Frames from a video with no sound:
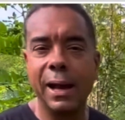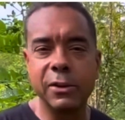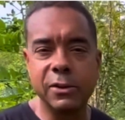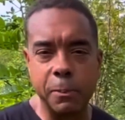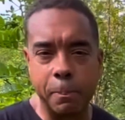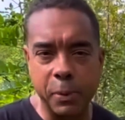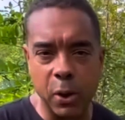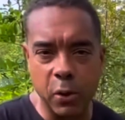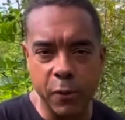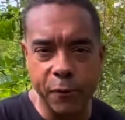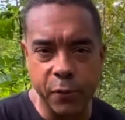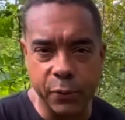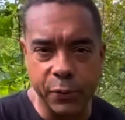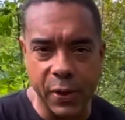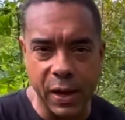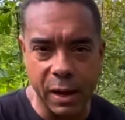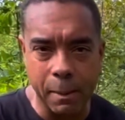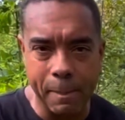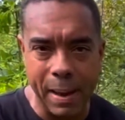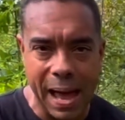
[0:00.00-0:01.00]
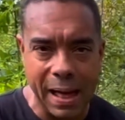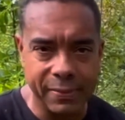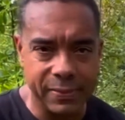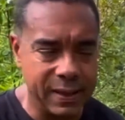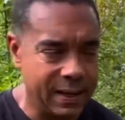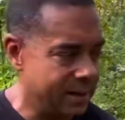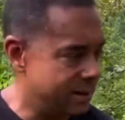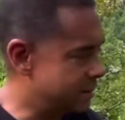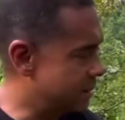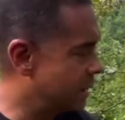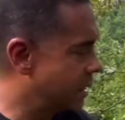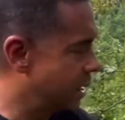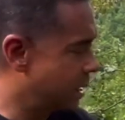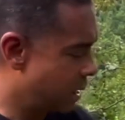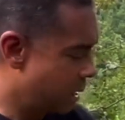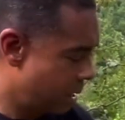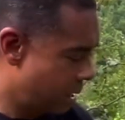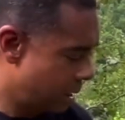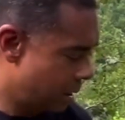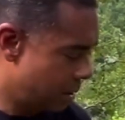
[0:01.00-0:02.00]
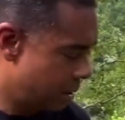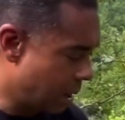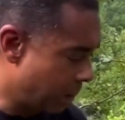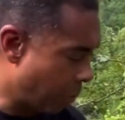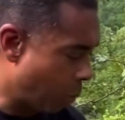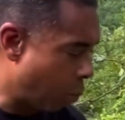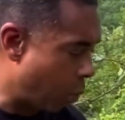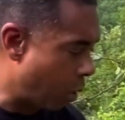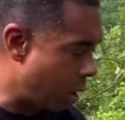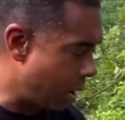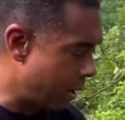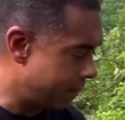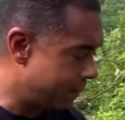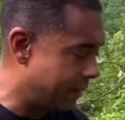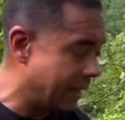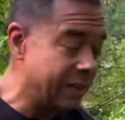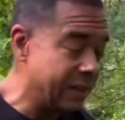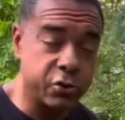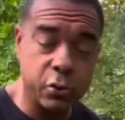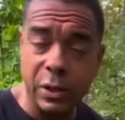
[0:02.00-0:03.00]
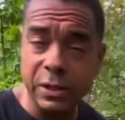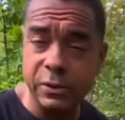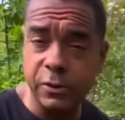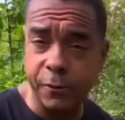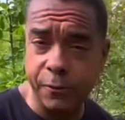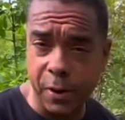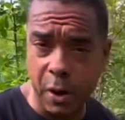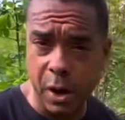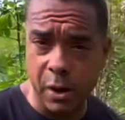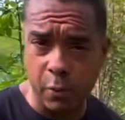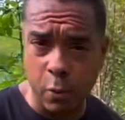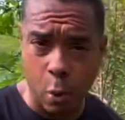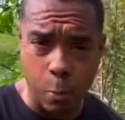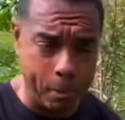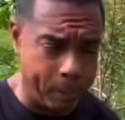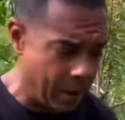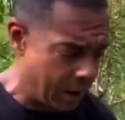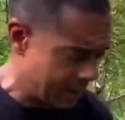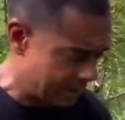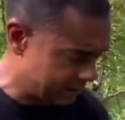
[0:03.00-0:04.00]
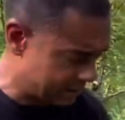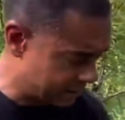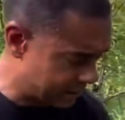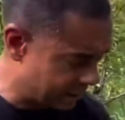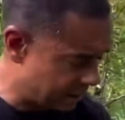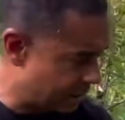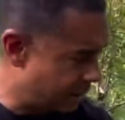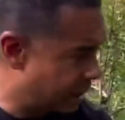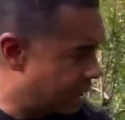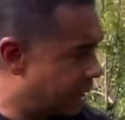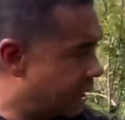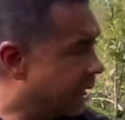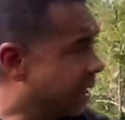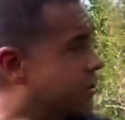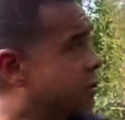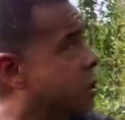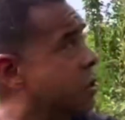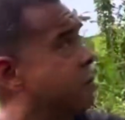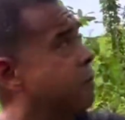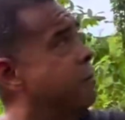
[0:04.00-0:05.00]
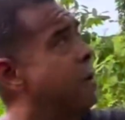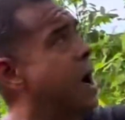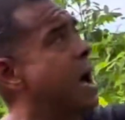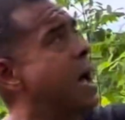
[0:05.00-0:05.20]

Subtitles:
beautiful thing about this. Number one, these trees are very robust. It's going to vine